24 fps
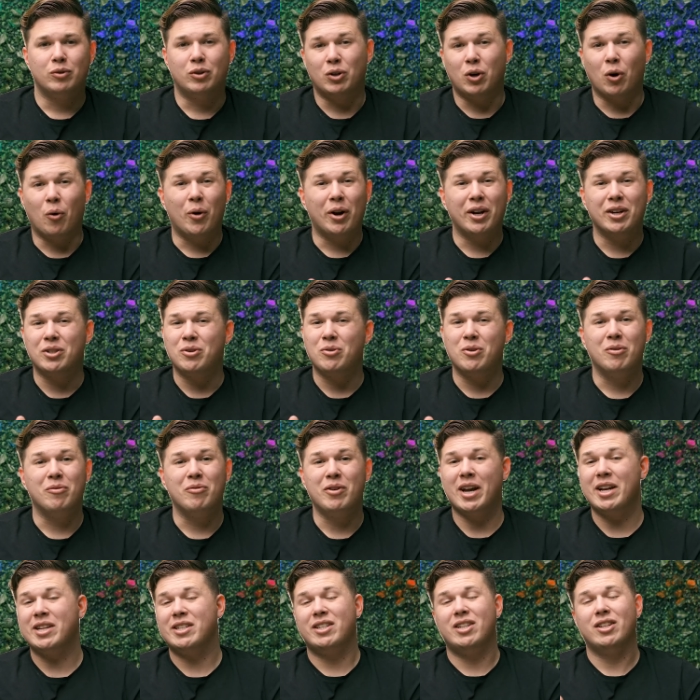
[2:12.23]
going to
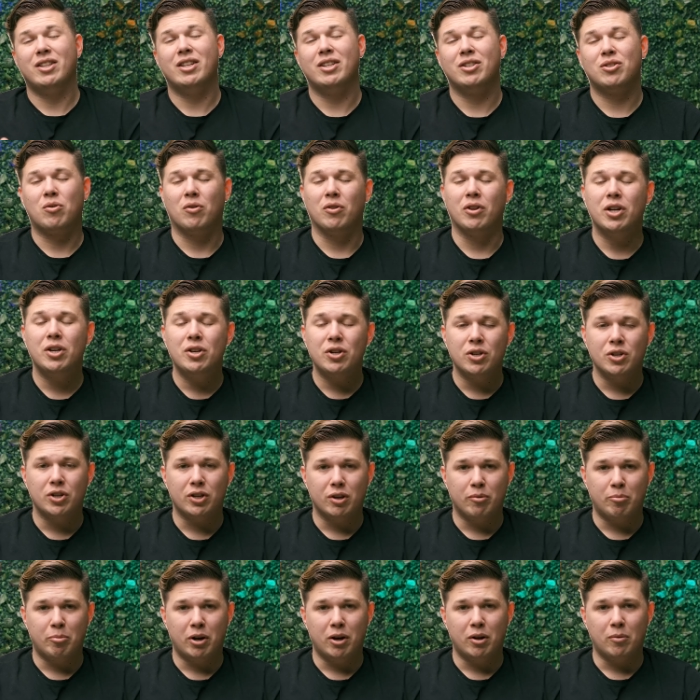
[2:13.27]
invest in this
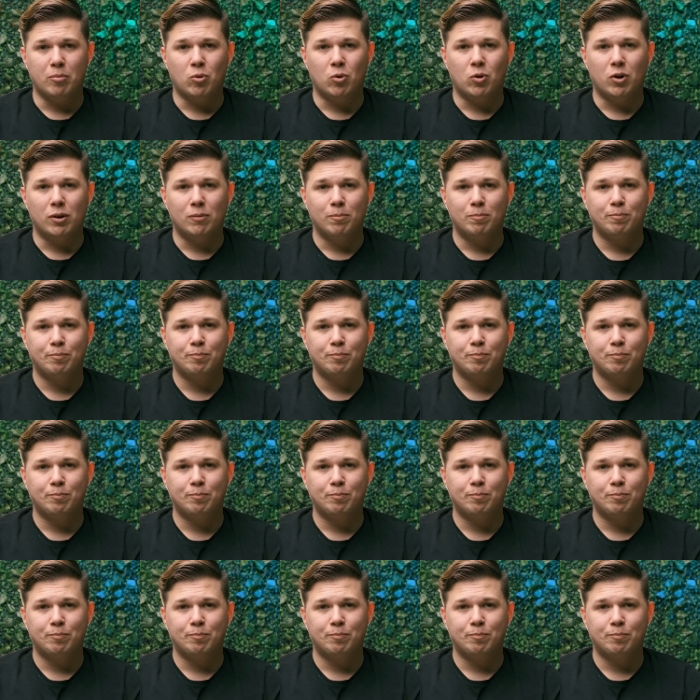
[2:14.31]
relationship anymore.